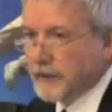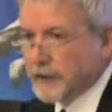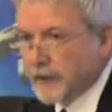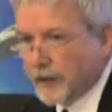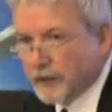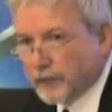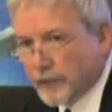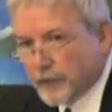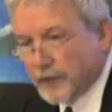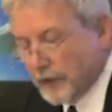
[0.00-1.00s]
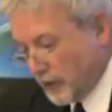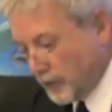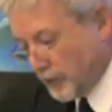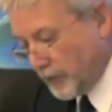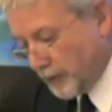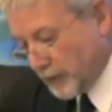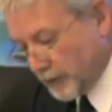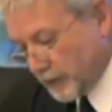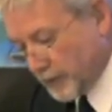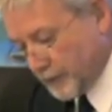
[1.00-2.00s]
Stanford, you name
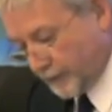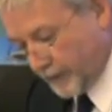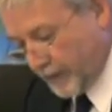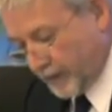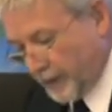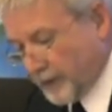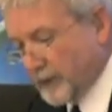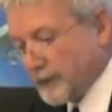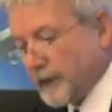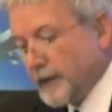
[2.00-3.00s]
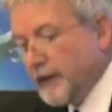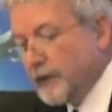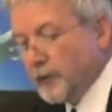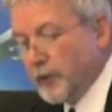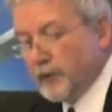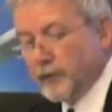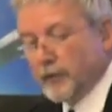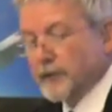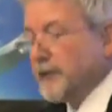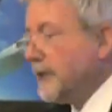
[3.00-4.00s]
it. There's a K-12
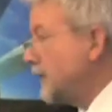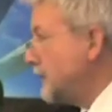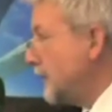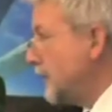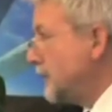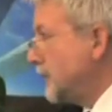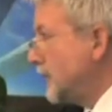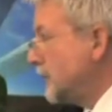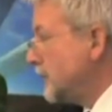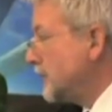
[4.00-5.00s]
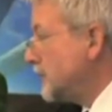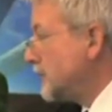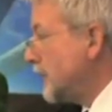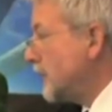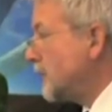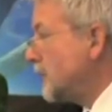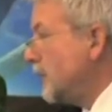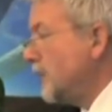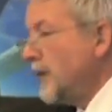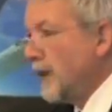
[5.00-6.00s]
or secondary education section
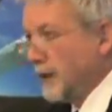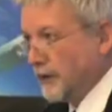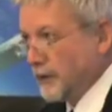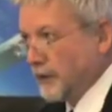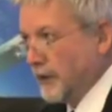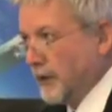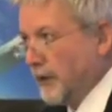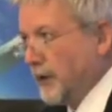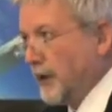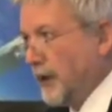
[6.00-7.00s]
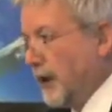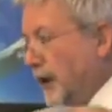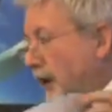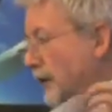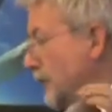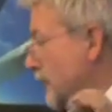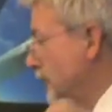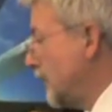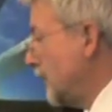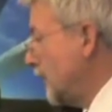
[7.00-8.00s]
in that. And
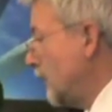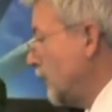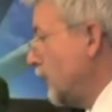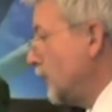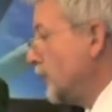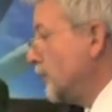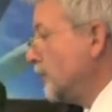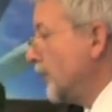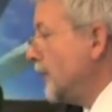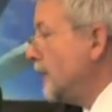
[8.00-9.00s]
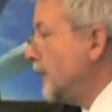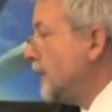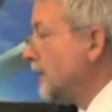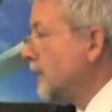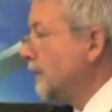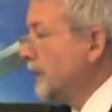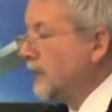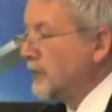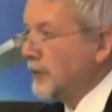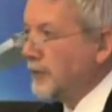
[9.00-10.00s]
what you will find there,
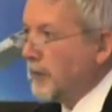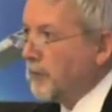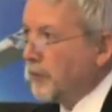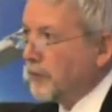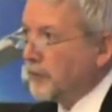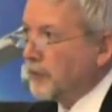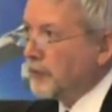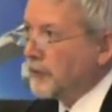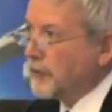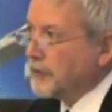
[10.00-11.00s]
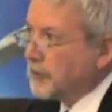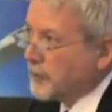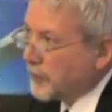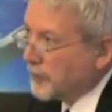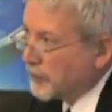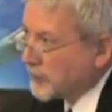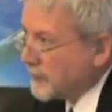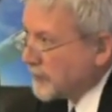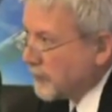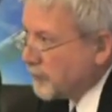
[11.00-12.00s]
for example, is all the digital
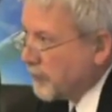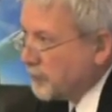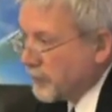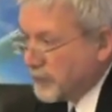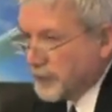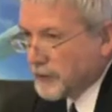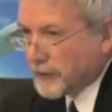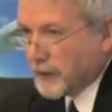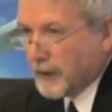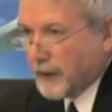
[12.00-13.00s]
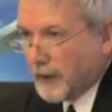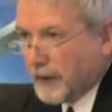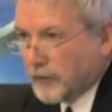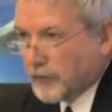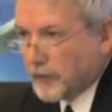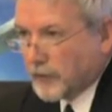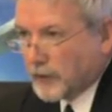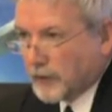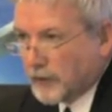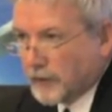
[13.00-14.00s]
resources that have been produced in
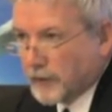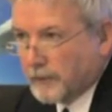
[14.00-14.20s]
Scotland.